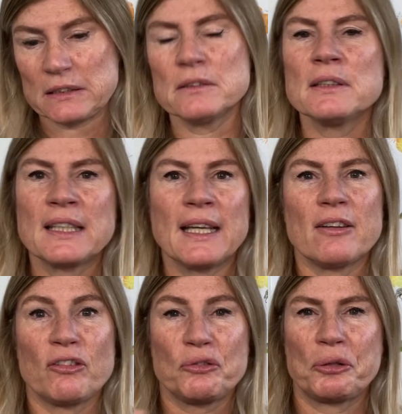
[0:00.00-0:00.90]
and get
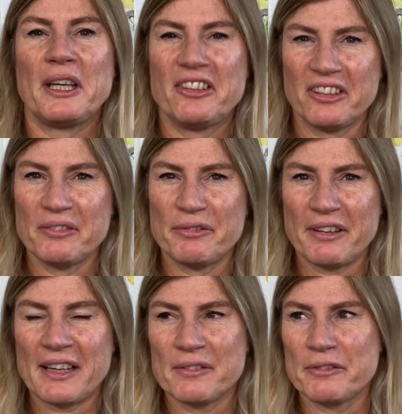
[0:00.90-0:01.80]
straight and
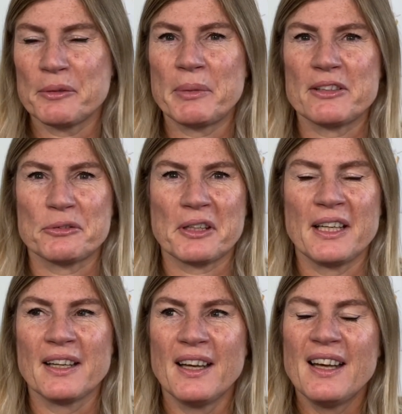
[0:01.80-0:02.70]
flat and feel better
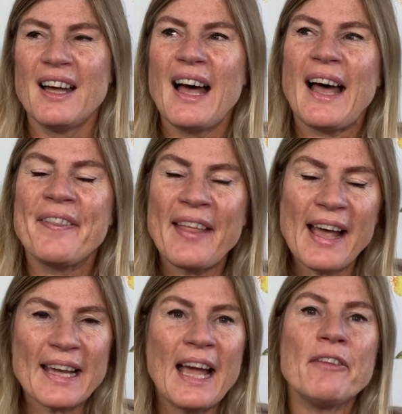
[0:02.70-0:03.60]
again. And
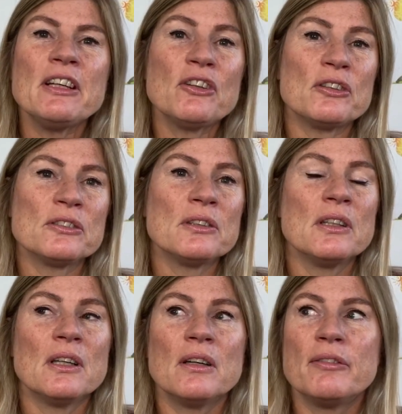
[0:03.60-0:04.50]
that carried on
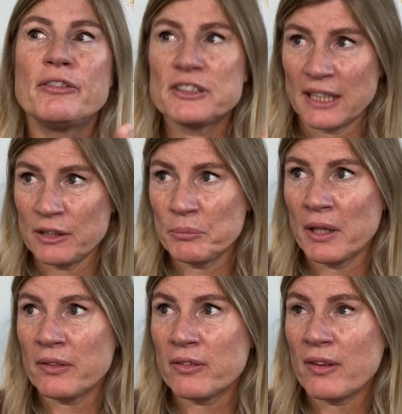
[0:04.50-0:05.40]
for 10
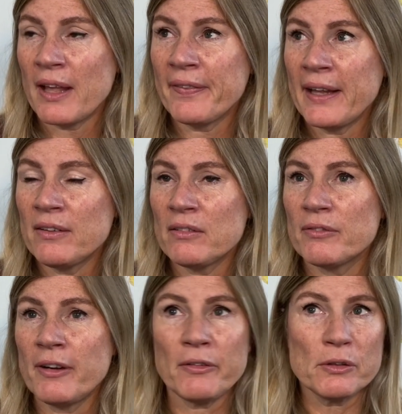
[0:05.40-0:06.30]
months. And then
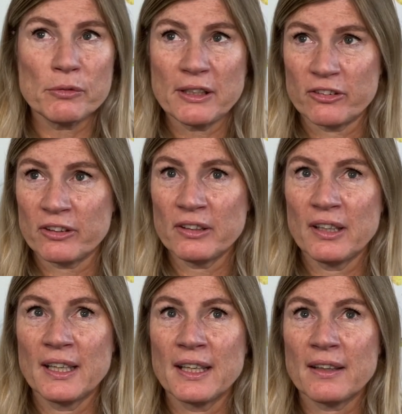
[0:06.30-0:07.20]
very
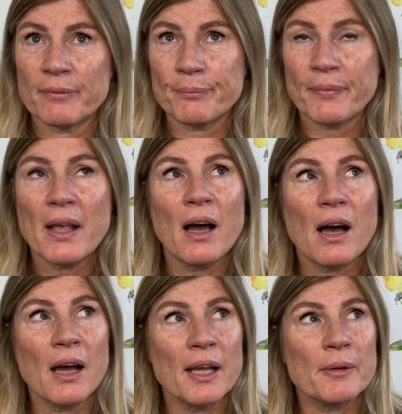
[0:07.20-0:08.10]
recently,
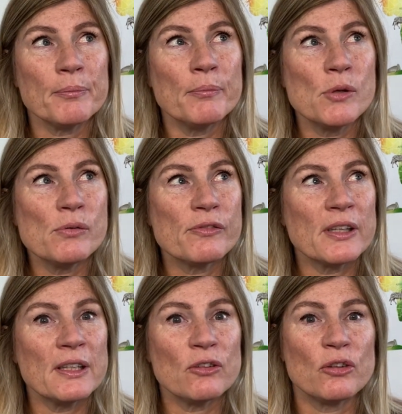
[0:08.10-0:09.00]
I moved
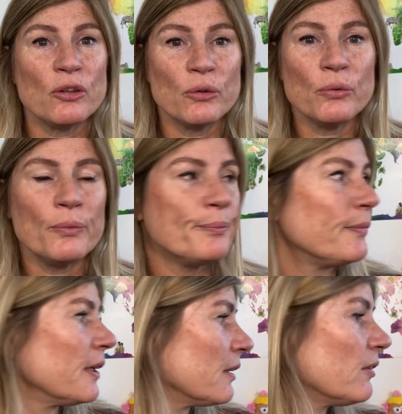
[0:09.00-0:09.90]
into,
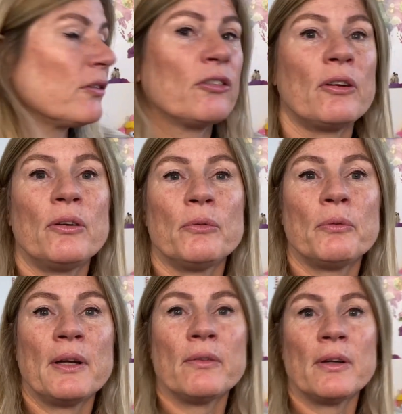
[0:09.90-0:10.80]
I'm going to show you
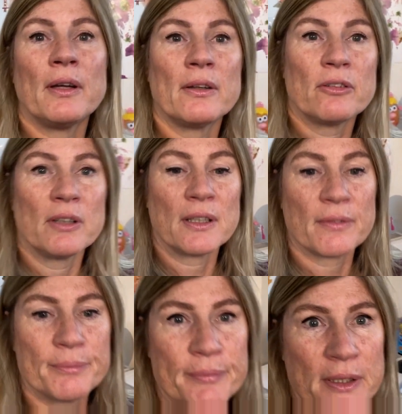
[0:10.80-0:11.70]
around it actually.
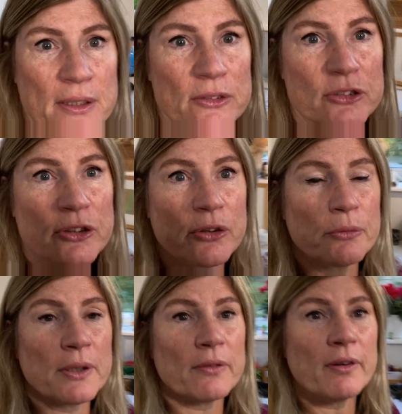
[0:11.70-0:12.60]
I'm going to show you
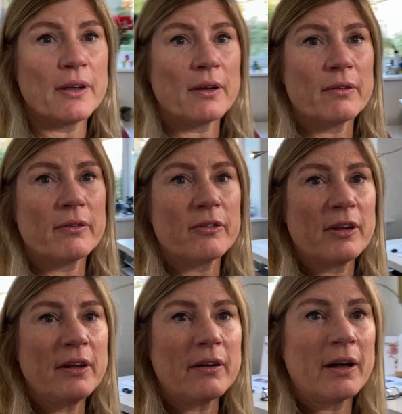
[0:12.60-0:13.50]
around. There you go.
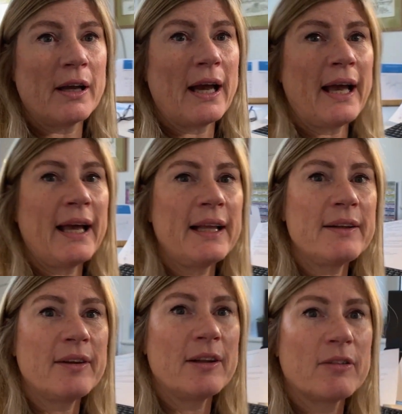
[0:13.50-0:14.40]
See, I
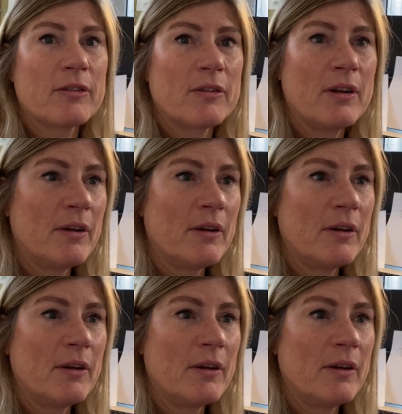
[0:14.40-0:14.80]
had this